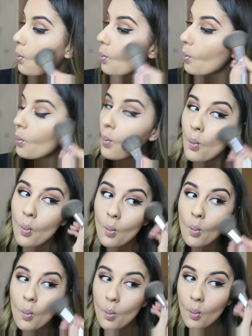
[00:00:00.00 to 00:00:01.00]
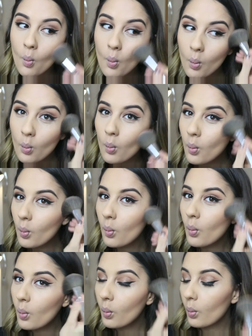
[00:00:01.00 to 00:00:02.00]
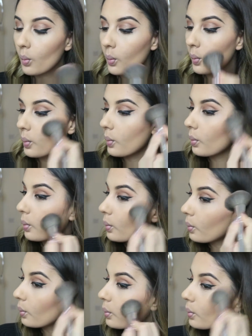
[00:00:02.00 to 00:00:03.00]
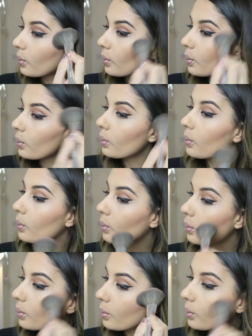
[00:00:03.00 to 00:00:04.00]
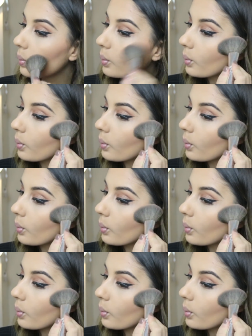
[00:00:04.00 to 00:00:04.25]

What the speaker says: (no one is talking)